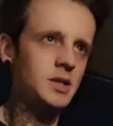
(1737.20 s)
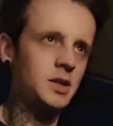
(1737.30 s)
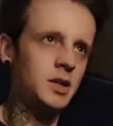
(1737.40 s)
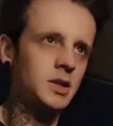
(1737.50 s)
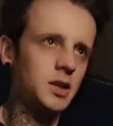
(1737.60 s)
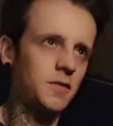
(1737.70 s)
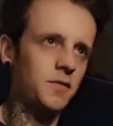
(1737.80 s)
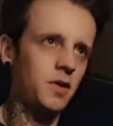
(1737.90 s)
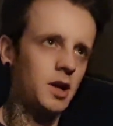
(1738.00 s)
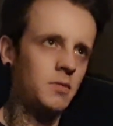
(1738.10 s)
Gazing
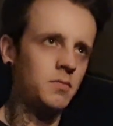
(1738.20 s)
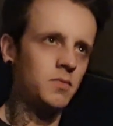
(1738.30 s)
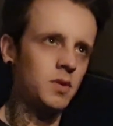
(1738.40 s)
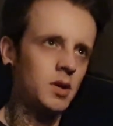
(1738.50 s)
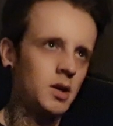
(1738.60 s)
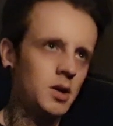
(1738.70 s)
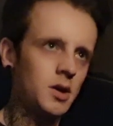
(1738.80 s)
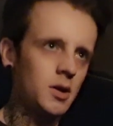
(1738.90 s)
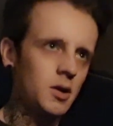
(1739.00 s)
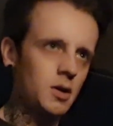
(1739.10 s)
into the flame,
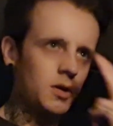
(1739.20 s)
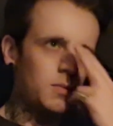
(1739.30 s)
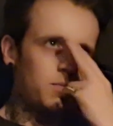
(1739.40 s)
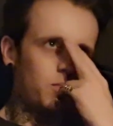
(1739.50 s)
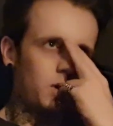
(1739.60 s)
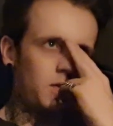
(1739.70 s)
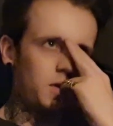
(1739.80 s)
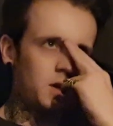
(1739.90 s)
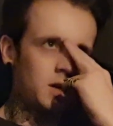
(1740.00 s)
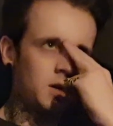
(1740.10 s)

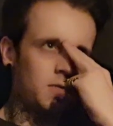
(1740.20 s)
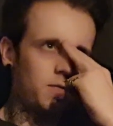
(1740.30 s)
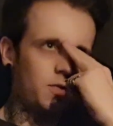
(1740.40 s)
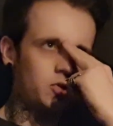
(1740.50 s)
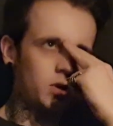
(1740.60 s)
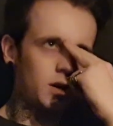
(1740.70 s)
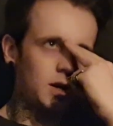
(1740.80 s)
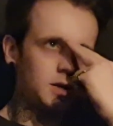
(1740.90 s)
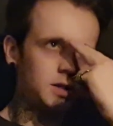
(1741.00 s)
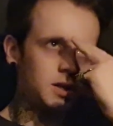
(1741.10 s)
breathing in and
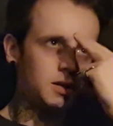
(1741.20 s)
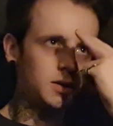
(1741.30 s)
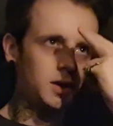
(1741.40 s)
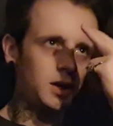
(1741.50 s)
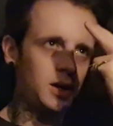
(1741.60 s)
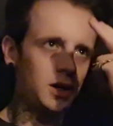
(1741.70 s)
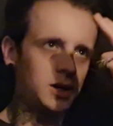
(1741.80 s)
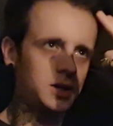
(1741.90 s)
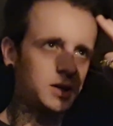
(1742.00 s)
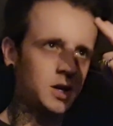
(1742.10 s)
visualizing
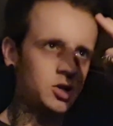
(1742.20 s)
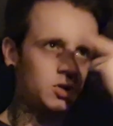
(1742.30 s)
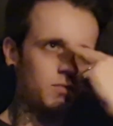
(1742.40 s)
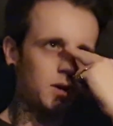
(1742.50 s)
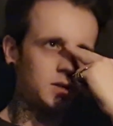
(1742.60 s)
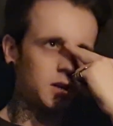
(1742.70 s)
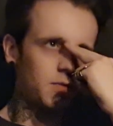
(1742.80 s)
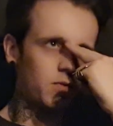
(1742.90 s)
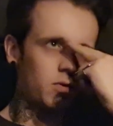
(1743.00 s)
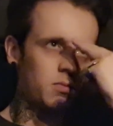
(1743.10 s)
the extension of
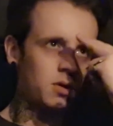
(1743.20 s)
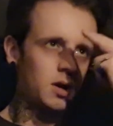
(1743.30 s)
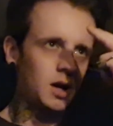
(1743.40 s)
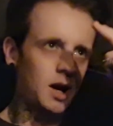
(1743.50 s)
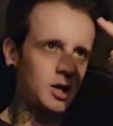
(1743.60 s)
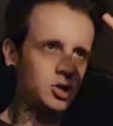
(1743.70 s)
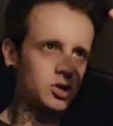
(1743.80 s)
myself from my